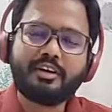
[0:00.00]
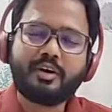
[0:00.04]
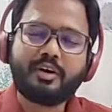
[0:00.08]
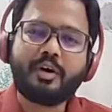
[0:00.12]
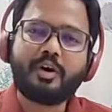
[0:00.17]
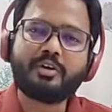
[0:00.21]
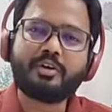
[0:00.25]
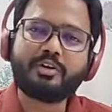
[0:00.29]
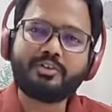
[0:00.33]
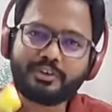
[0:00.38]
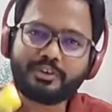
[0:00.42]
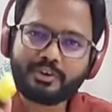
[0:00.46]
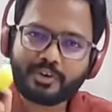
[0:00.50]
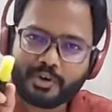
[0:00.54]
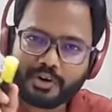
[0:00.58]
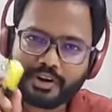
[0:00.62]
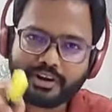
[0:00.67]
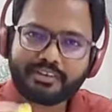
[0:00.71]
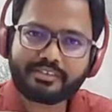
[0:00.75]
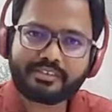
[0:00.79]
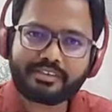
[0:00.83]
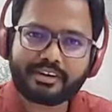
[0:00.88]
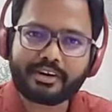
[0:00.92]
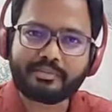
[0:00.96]
or
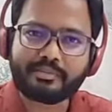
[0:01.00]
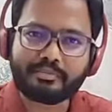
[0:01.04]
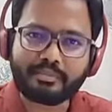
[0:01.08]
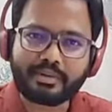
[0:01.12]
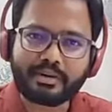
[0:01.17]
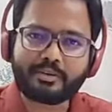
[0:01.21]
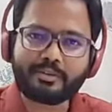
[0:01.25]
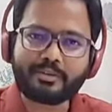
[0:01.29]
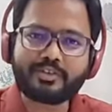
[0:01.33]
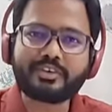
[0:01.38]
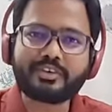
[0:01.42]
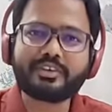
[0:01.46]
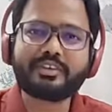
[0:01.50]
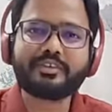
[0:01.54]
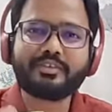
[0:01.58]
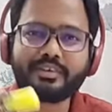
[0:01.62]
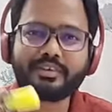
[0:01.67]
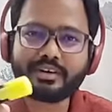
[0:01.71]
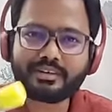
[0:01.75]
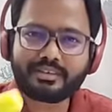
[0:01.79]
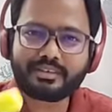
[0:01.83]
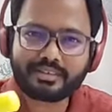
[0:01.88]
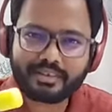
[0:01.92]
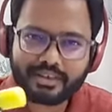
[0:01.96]
during treatment, which is the
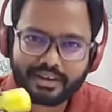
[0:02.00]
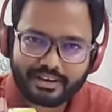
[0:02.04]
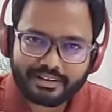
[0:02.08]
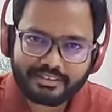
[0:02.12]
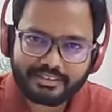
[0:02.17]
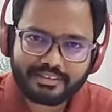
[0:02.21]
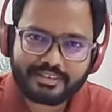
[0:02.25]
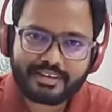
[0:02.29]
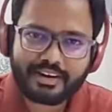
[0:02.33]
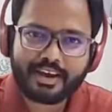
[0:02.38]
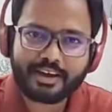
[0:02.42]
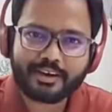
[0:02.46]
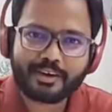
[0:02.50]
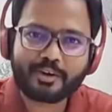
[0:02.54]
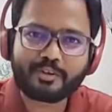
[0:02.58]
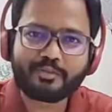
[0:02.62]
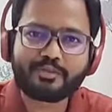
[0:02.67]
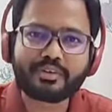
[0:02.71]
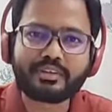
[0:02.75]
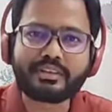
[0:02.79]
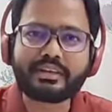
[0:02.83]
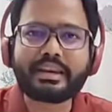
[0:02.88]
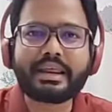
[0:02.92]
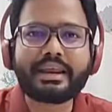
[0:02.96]
worst case scenario
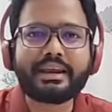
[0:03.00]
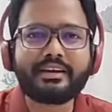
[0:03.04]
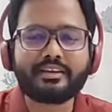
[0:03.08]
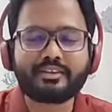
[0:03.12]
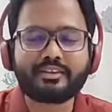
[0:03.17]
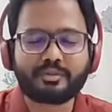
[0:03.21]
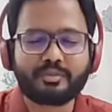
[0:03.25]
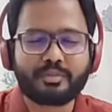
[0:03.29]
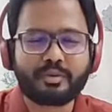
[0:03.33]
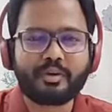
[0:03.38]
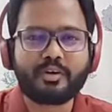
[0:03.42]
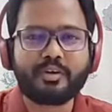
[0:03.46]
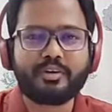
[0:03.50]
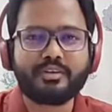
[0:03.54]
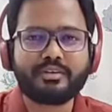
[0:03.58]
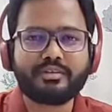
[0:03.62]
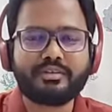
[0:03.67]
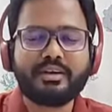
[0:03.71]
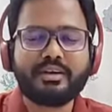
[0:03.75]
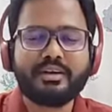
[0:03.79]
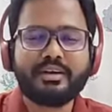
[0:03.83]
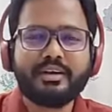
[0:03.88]
for the dentist because